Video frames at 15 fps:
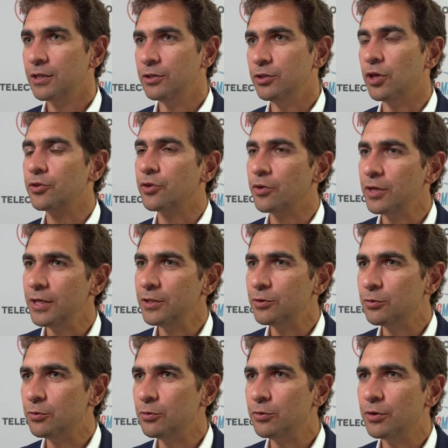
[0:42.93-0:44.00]
not only
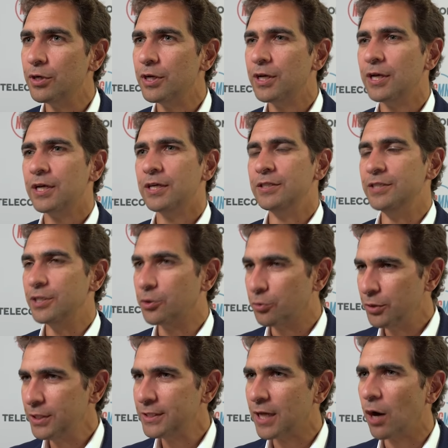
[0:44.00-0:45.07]
to
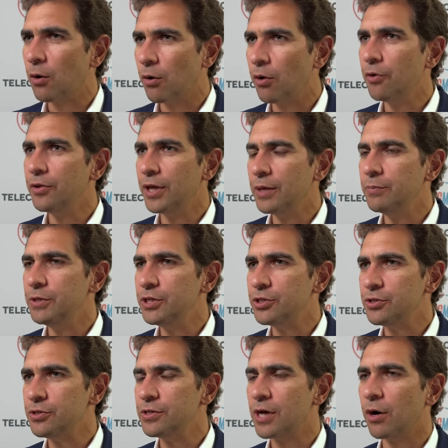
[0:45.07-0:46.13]
decrease our own
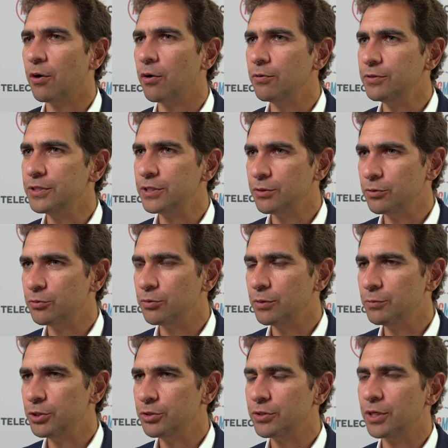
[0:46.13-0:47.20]
emission, our own CO2
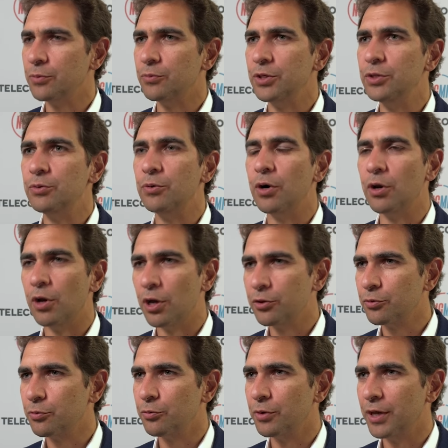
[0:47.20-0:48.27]
emission, and we do a
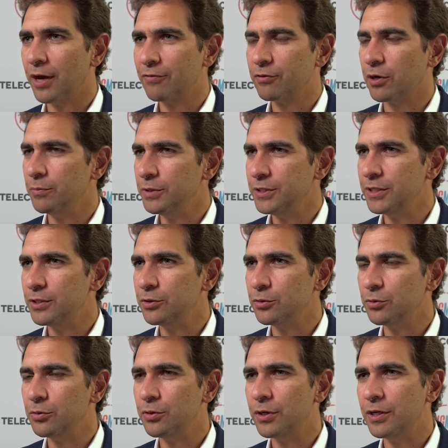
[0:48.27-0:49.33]
lot. We have committed
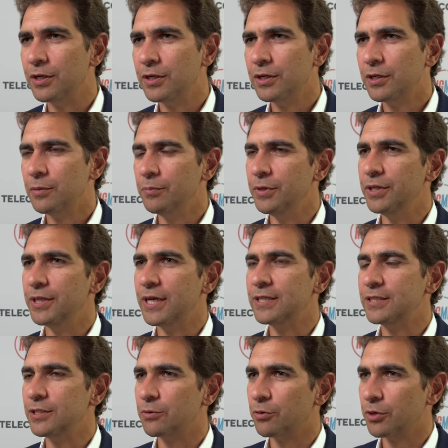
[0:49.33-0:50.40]
to uh, be
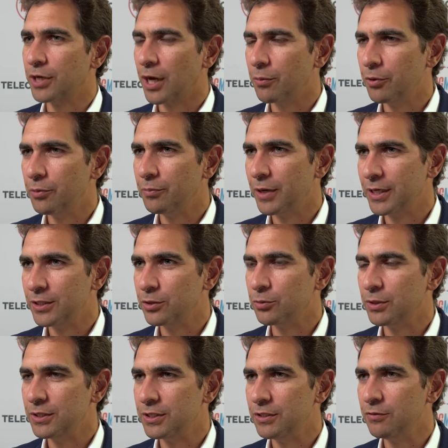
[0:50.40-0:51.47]
net zero carbon by
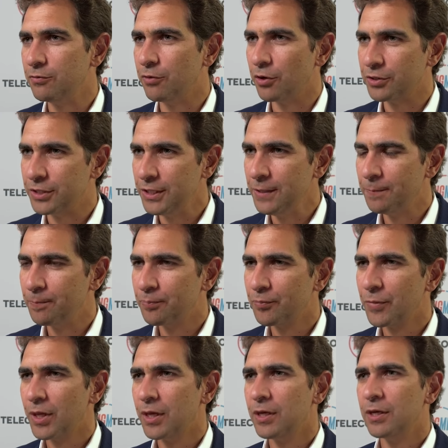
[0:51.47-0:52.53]
2040
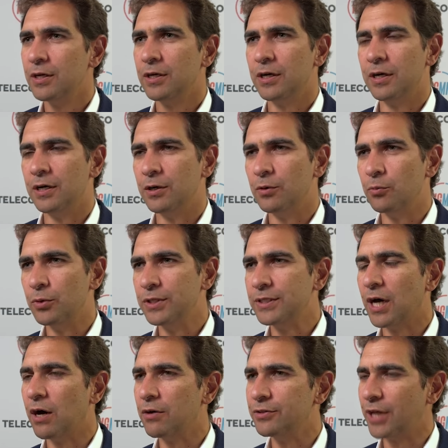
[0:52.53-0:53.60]
uh, with
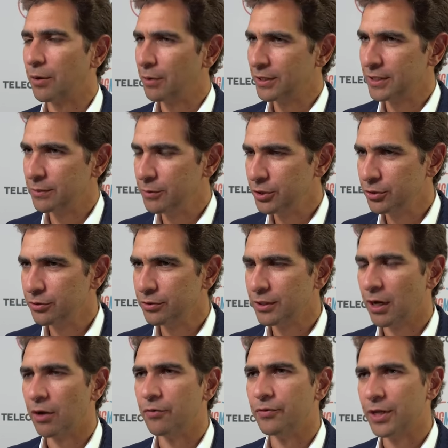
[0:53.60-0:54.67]
our direct emission,
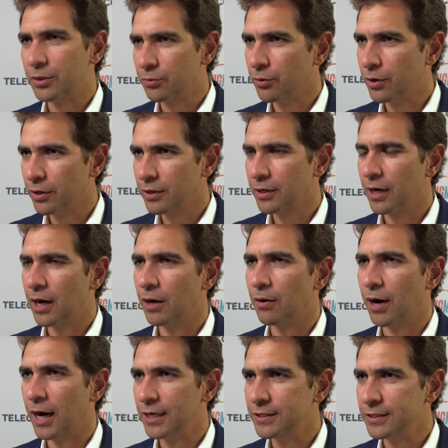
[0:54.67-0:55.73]
our network,
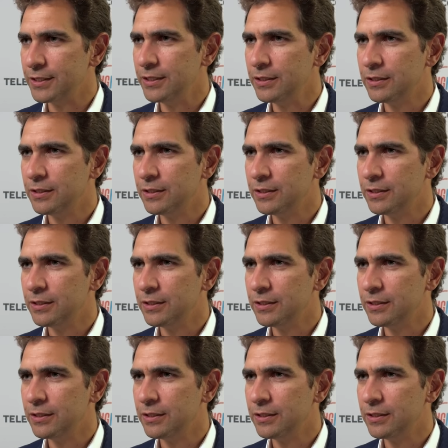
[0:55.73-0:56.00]
our IT,